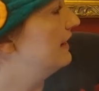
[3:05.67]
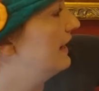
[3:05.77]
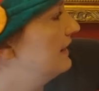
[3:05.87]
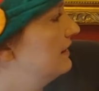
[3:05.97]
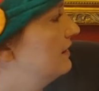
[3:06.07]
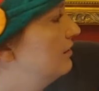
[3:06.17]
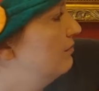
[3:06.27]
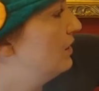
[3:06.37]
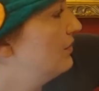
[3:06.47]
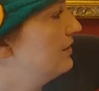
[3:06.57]
that
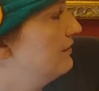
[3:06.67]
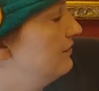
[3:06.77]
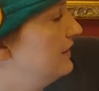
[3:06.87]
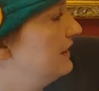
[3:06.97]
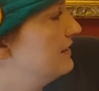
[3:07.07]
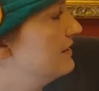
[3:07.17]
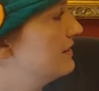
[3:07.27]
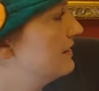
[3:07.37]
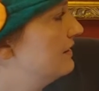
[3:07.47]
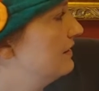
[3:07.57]
both of
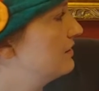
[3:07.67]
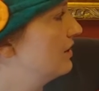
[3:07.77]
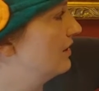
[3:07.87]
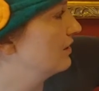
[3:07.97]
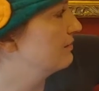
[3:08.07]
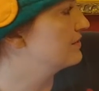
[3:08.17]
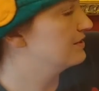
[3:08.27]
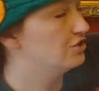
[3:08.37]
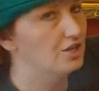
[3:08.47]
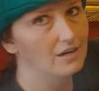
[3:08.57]
these
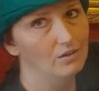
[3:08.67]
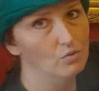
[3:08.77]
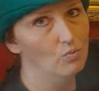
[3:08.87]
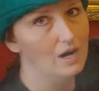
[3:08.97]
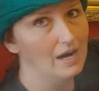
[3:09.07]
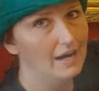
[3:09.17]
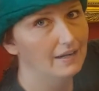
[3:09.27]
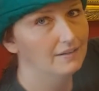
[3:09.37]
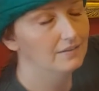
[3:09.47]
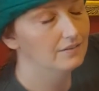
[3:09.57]
terms share a
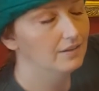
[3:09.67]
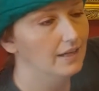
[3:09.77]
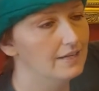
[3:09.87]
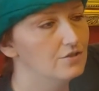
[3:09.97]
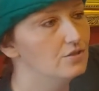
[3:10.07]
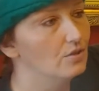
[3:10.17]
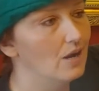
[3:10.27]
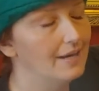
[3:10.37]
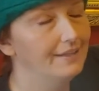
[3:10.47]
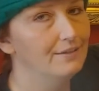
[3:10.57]
y. Okay, so
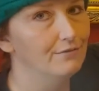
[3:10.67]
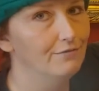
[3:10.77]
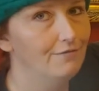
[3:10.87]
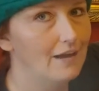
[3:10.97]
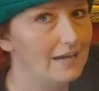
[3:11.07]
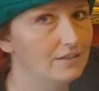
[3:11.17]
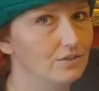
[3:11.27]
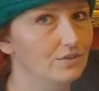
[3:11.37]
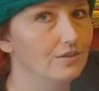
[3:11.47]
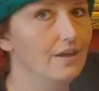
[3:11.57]
I can
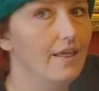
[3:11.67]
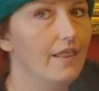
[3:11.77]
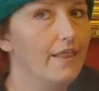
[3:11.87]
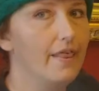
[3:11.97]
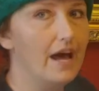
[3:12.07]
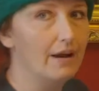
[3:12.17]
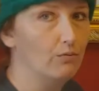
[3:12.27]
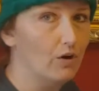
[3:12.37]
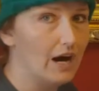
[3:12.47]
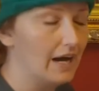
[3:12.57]
factor
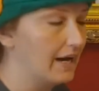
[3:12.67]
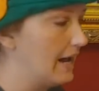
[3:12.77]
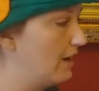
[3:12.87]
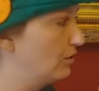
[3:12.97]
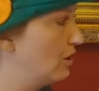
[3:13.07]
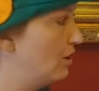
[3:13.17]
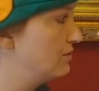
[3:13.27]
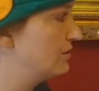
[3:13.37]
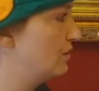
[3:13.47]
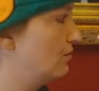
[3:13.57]
that y out
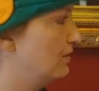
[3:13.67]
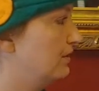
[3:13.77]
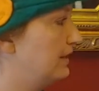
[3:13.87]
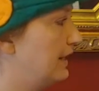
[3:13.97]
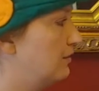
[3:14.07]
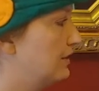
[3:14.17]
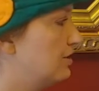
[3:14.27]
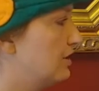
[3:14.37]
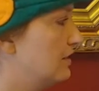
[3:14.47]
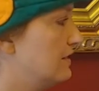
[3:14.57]
also. They only
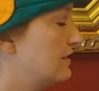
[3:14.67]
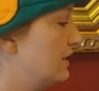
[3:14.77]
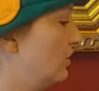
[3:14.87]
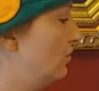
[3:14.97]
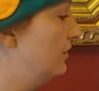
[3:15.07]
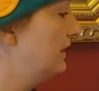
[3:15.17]
share a single